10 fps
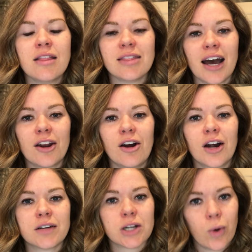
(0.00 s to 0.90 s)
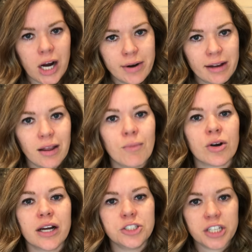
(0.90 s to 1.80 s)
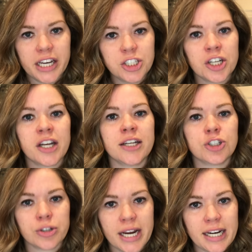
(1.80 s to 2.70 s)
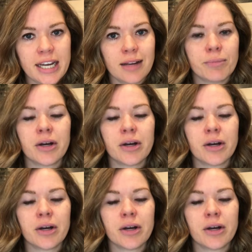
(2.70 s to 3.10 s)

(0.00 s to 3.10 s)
that are requiring a lot more education and training,